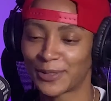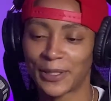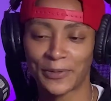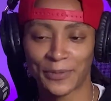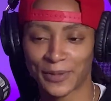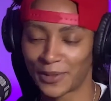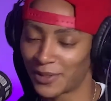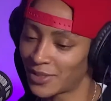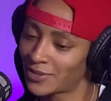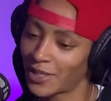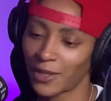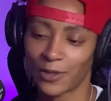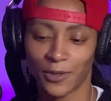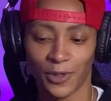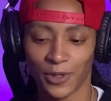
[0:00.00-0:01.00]
stuff with the
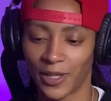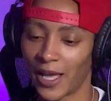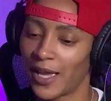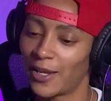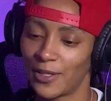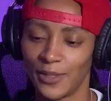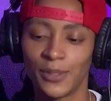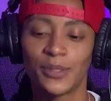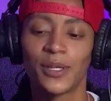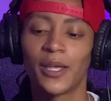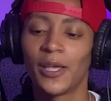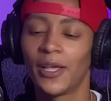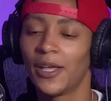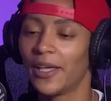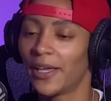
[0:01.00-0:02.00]
stealing the ladies
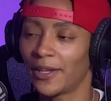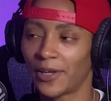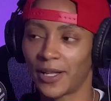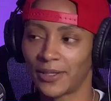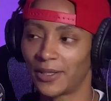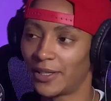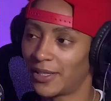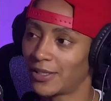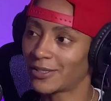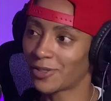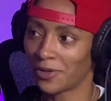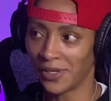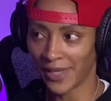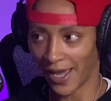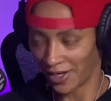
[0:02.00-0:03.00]
and all of that.
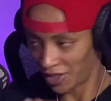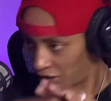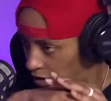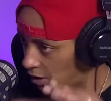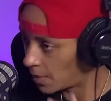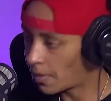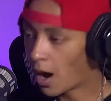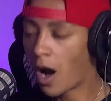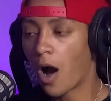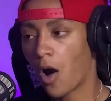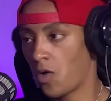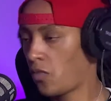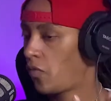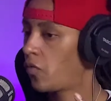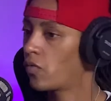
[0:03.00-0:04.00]
So he got to come
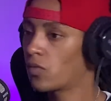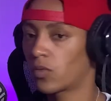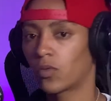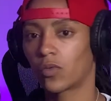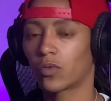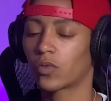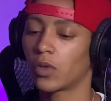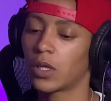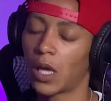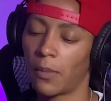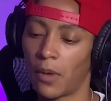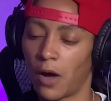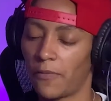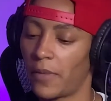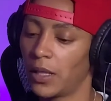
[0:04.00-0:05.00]
off. He
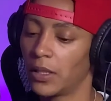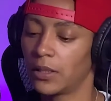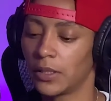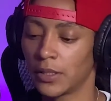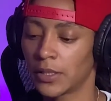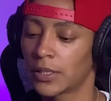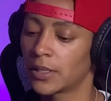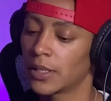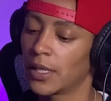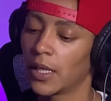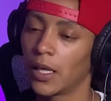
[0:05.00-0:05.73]
come off my list.